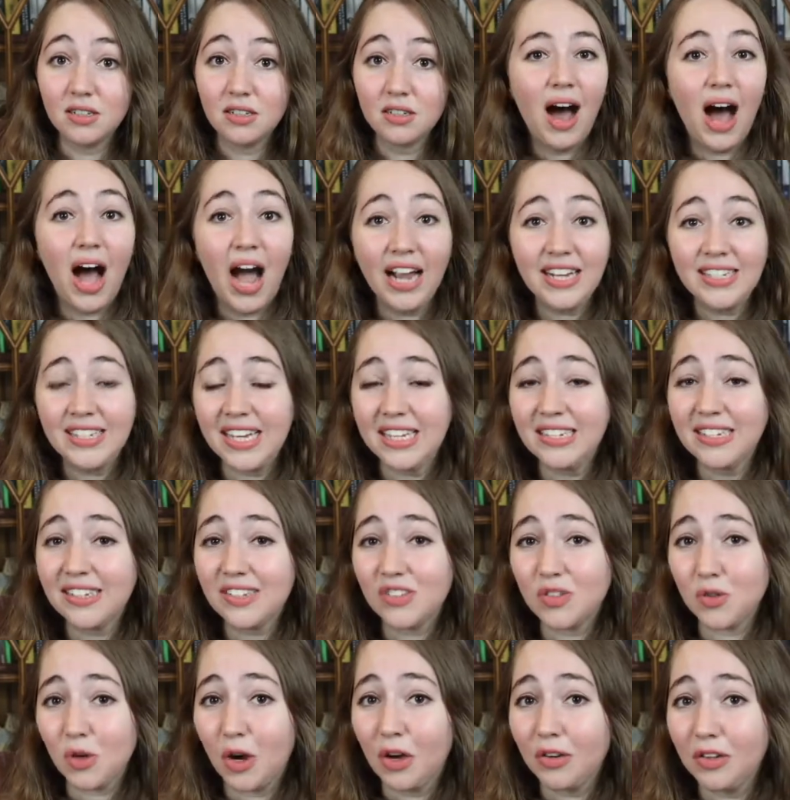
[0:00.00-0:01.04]
I tend to
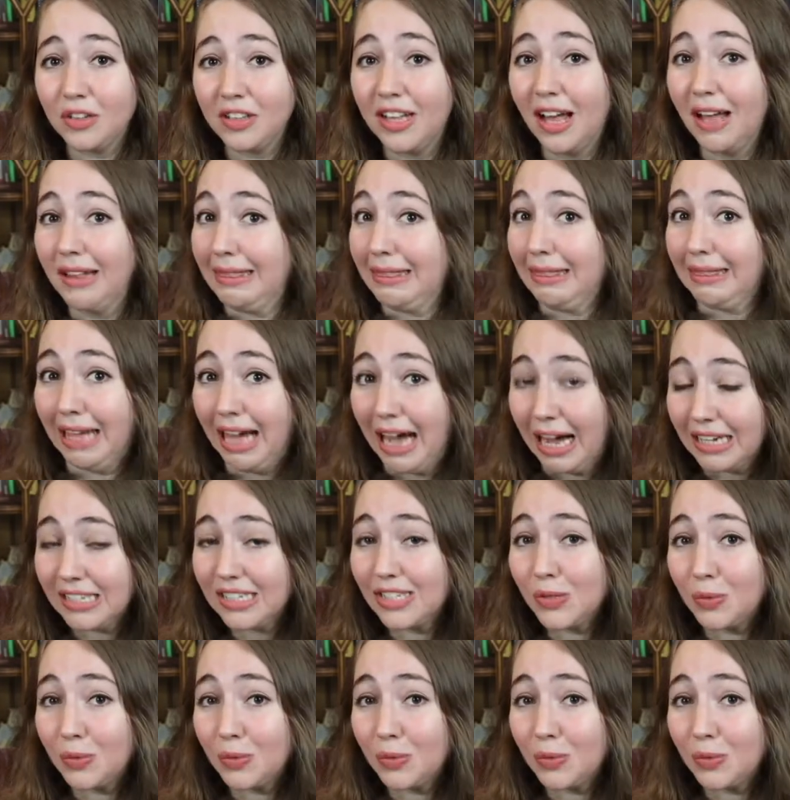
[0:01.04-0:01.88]
struggle a lot